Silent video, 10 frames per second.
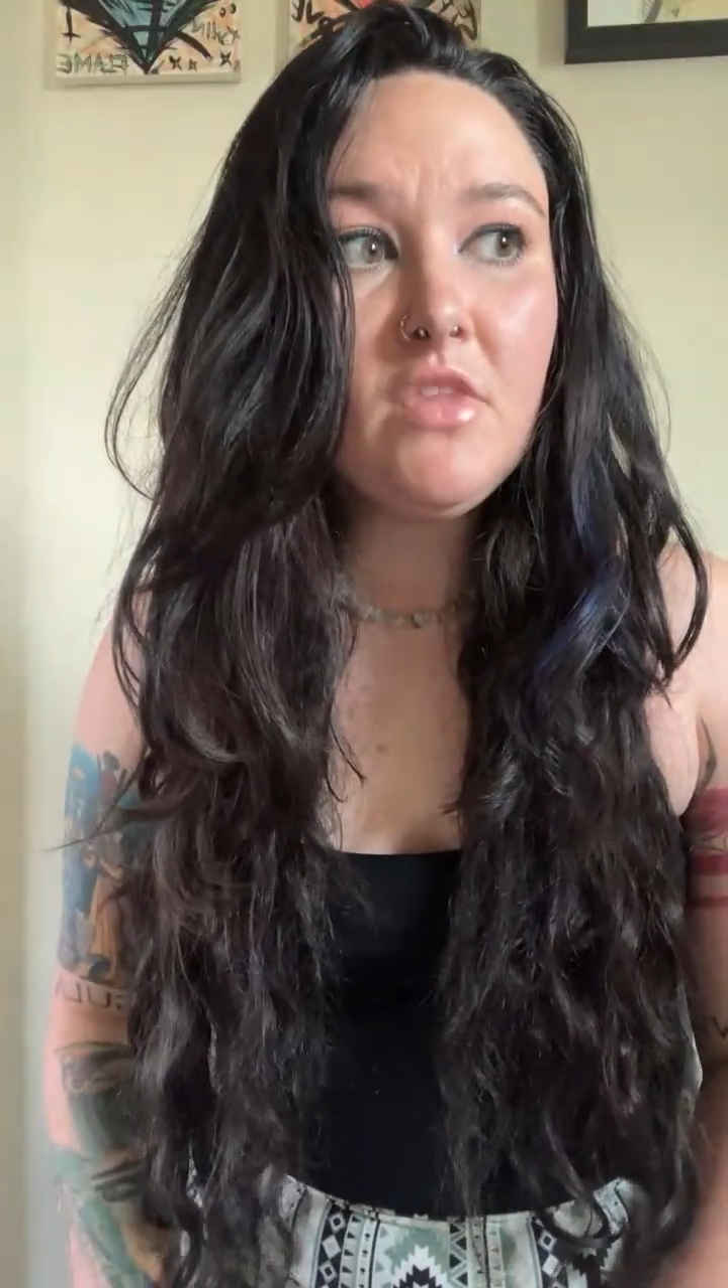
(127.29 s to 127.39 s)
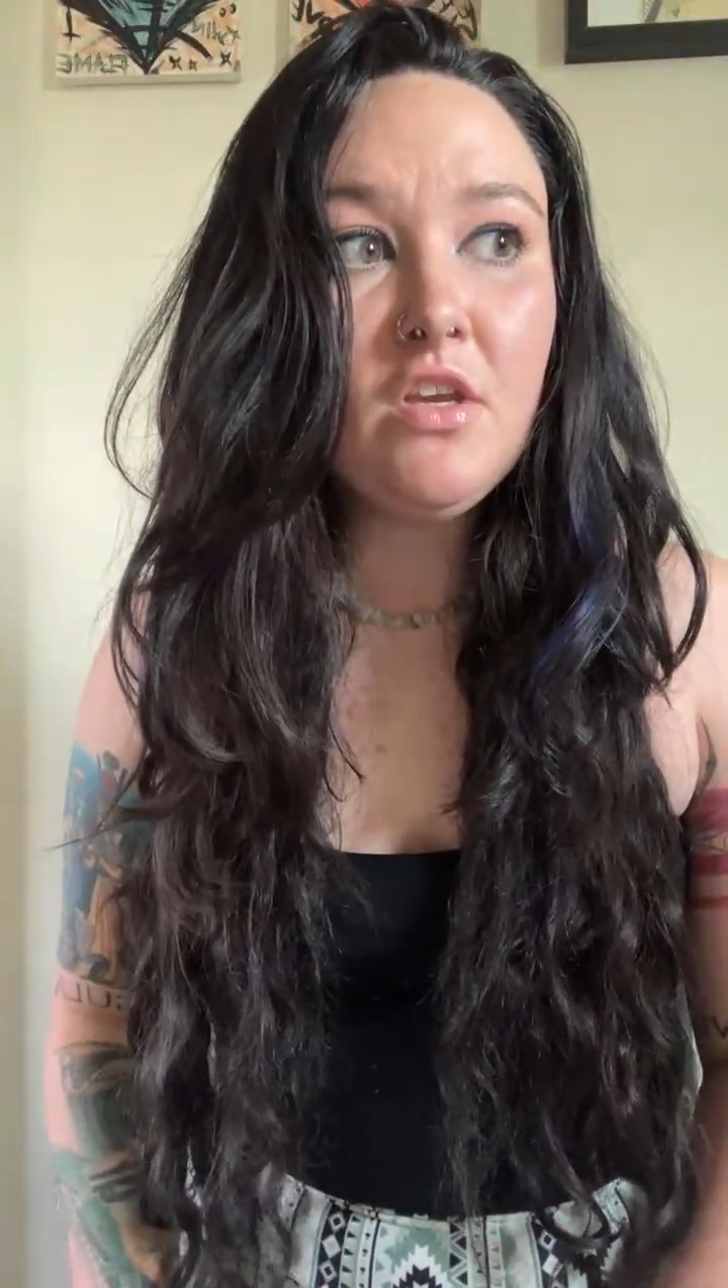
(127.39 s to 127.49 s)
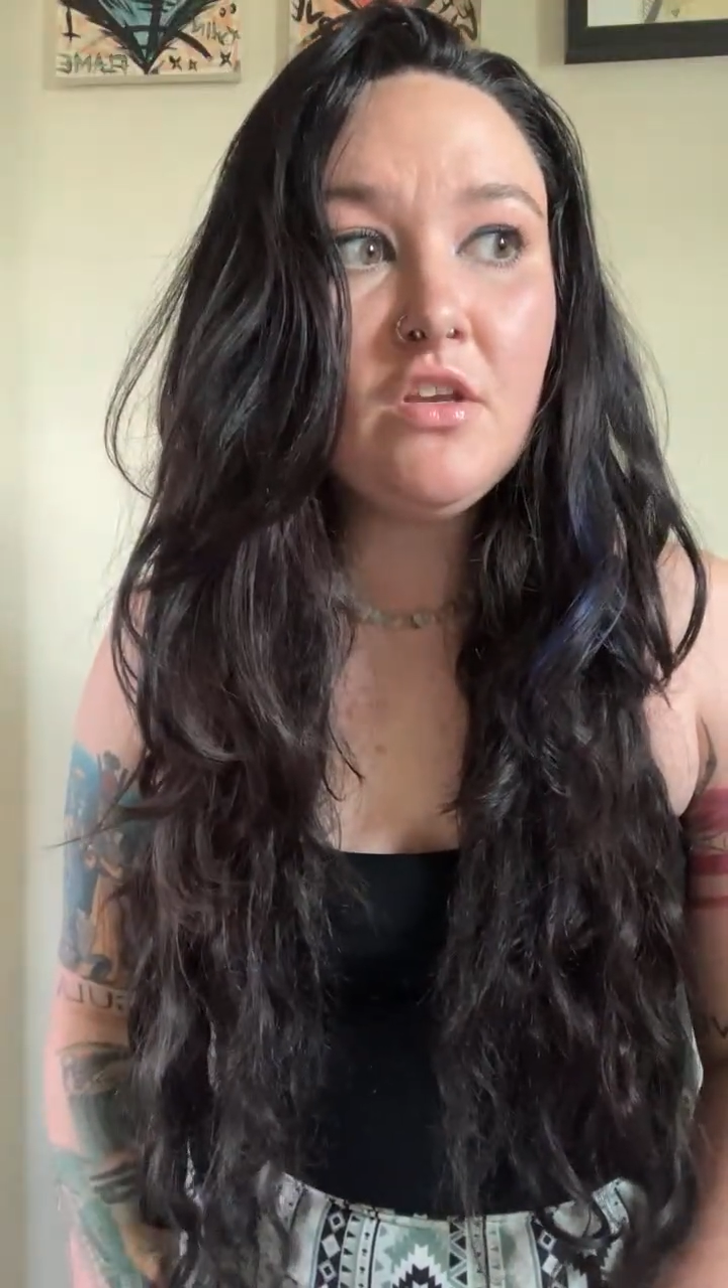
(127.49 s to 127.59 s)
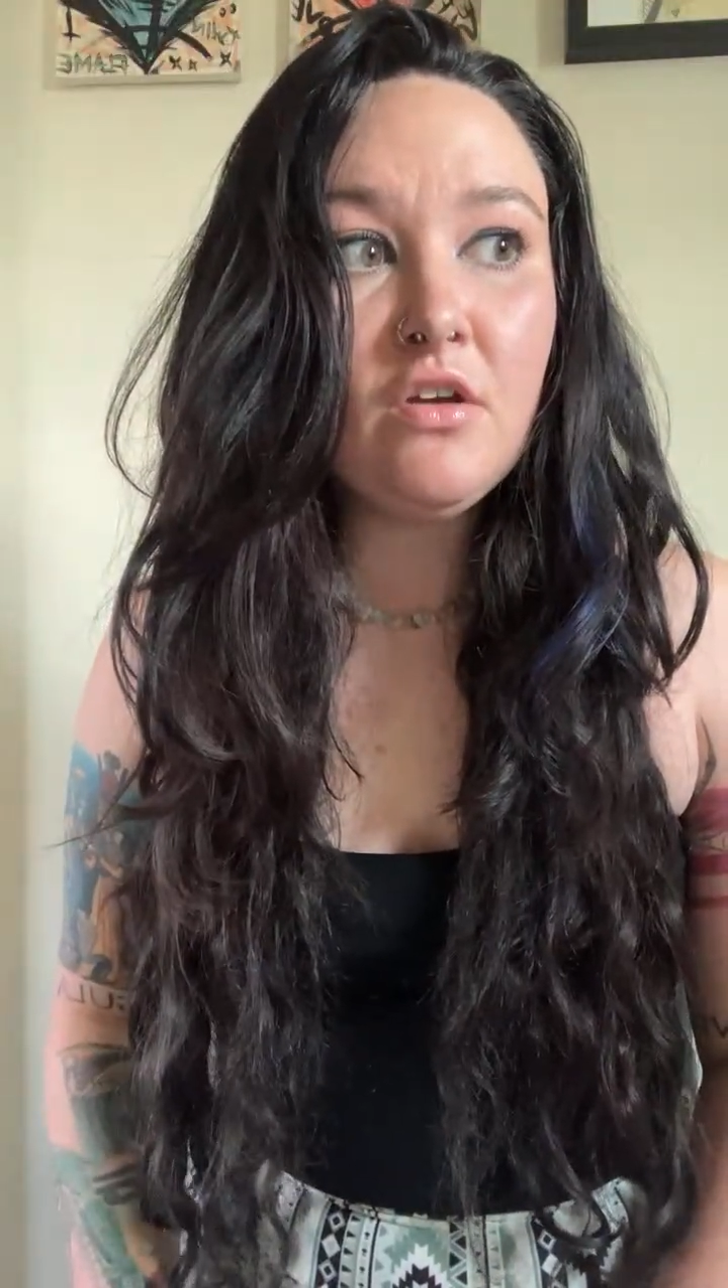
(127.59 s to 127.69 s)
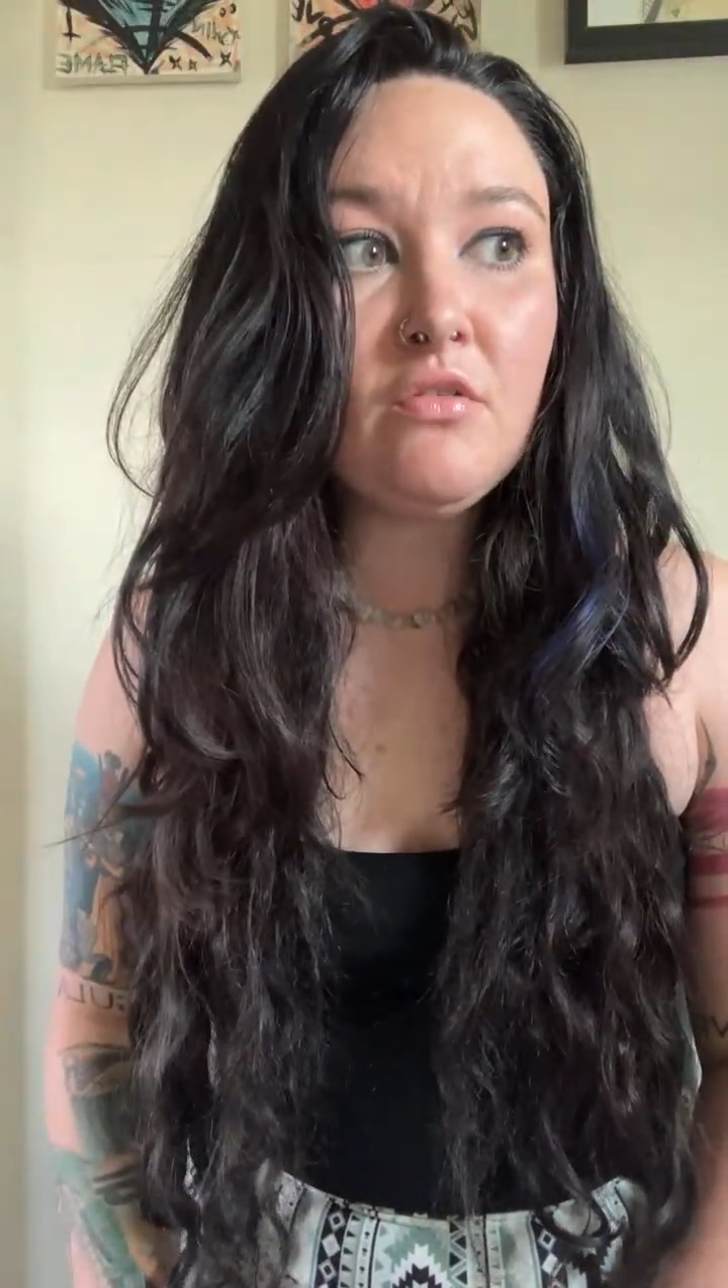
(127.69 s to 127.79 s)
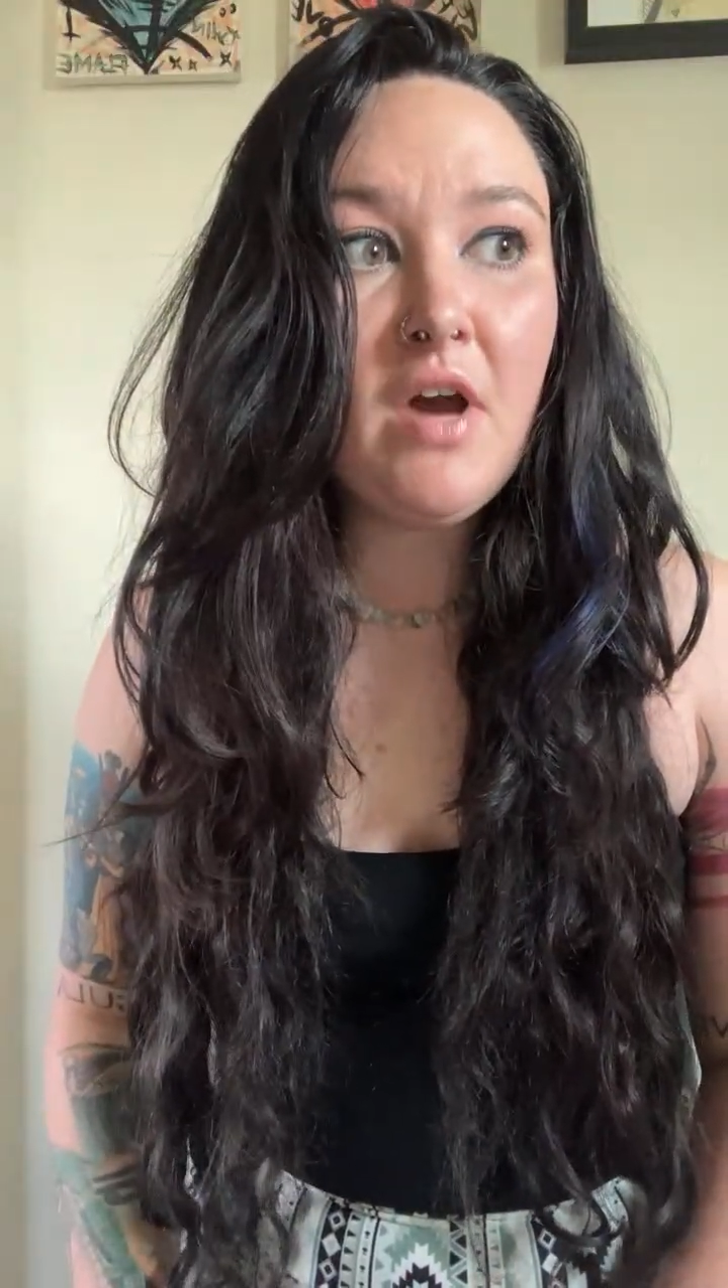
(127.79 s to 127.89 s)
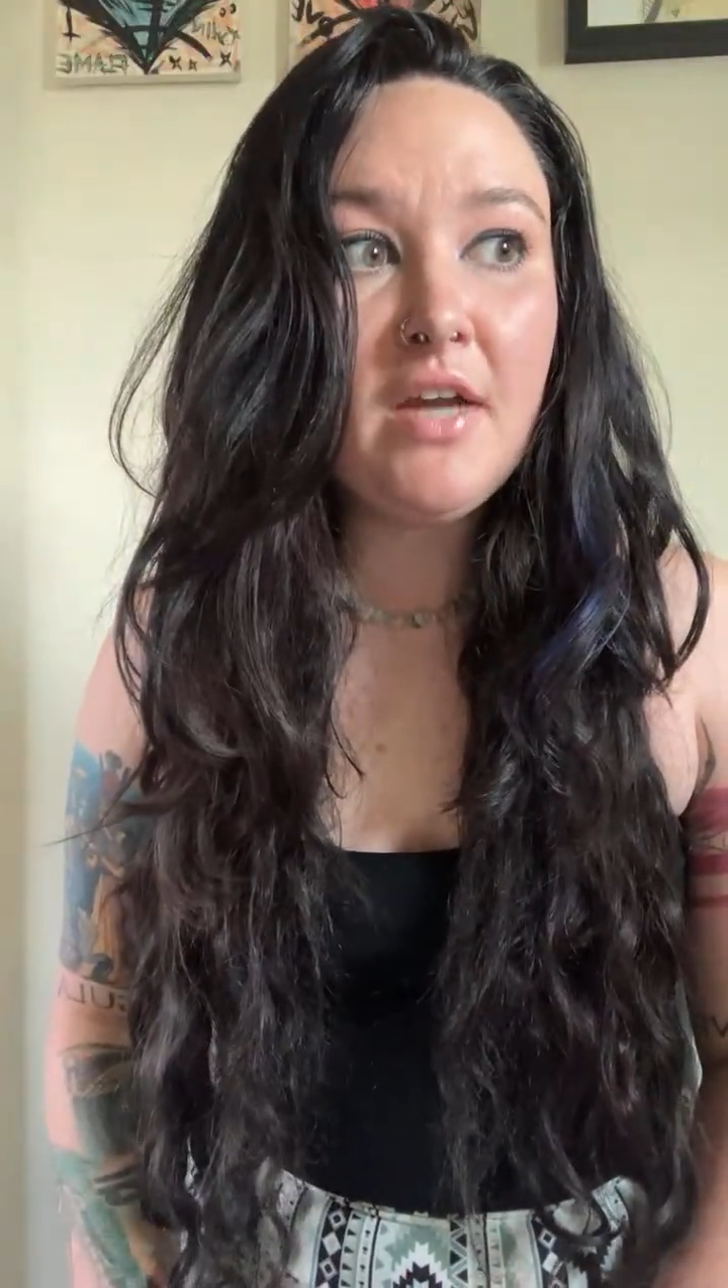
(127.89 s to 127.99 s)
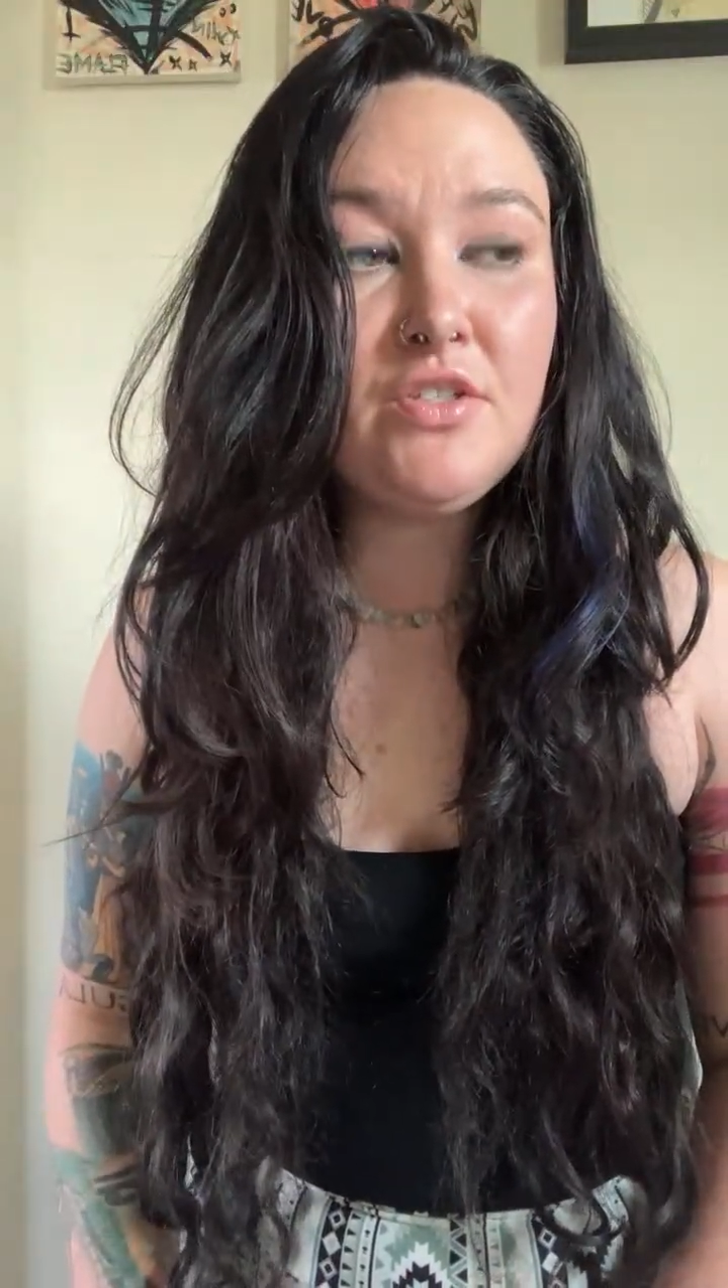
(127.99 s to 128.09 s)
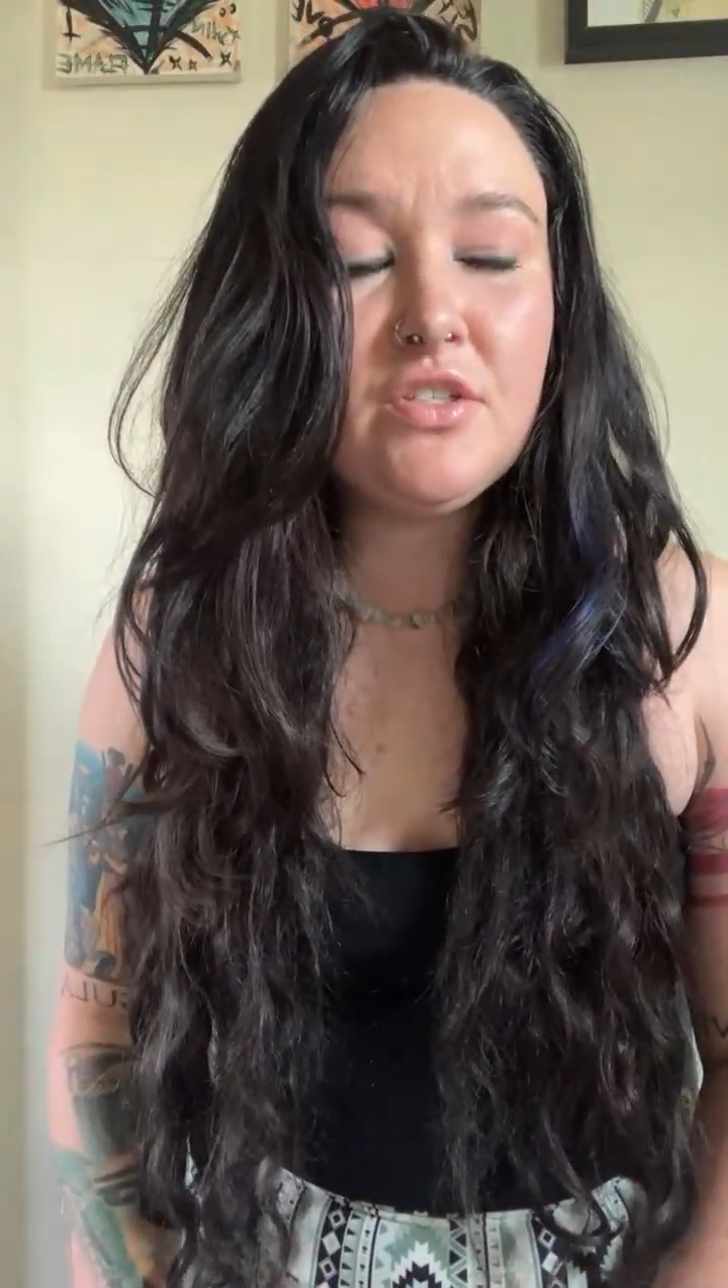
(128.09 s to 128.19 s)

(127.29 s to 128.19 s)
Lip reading: I